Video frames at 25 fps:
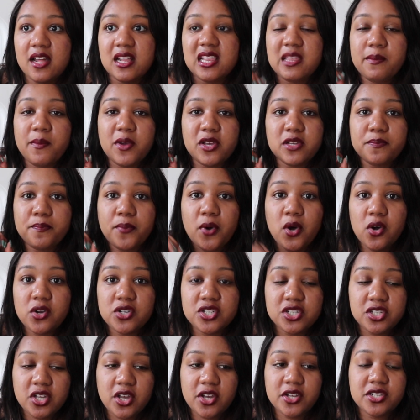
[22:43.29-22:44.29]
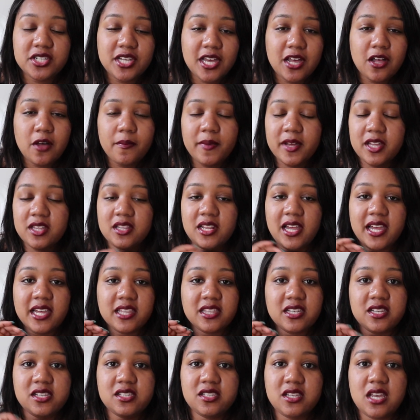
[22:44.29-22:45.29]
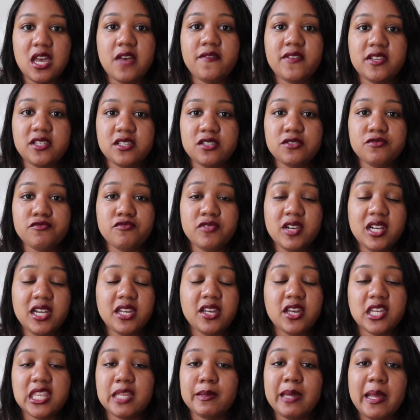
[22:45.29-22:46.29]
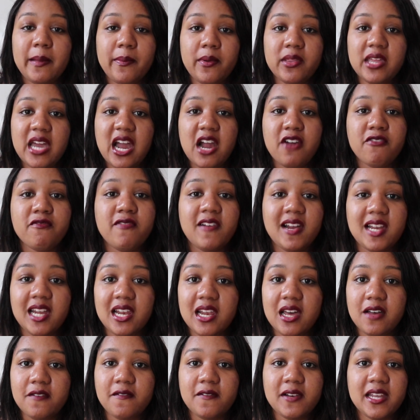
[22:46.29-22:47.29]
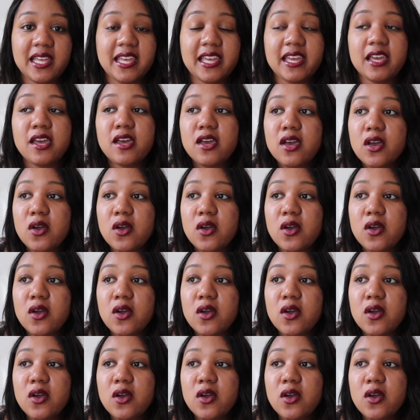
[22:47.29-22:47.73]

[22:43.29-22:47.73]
the most poshest hotel, but like the service is really good. The people there are really lovely.